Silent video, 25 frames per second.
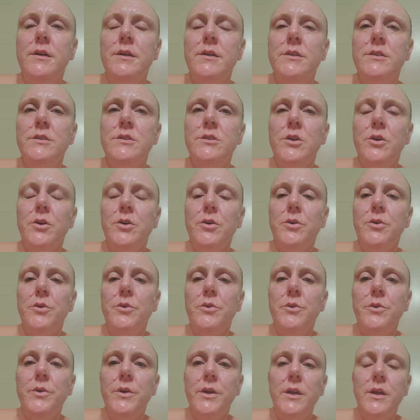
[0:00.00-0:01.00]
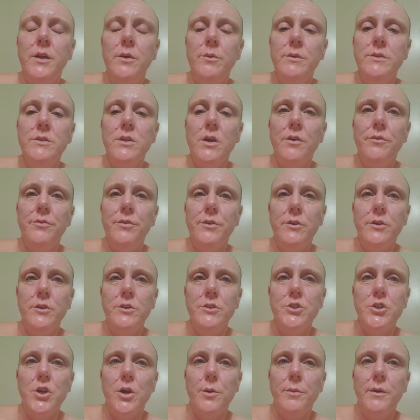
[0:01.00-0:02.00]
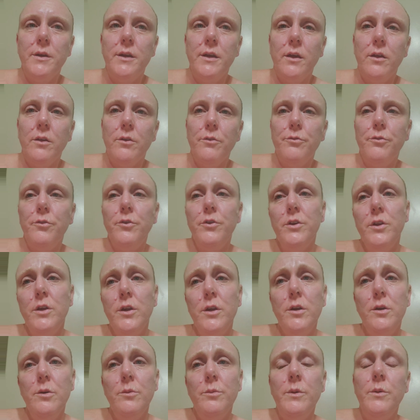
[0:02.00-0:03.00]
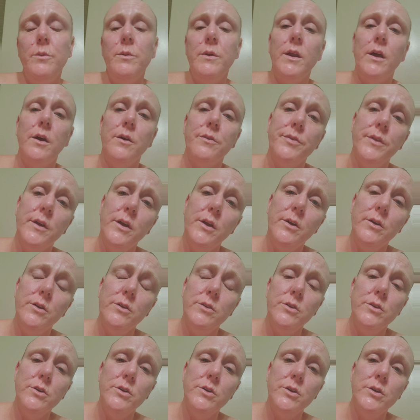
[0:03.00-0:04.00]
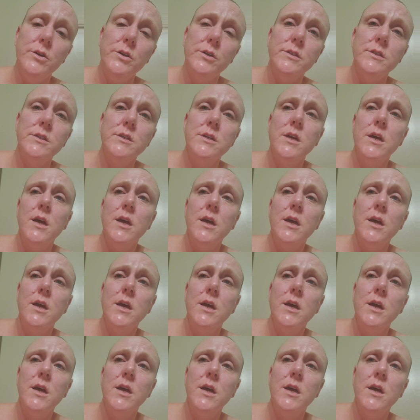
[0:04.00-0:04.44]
So he was offered a job in California. We went out there and looked.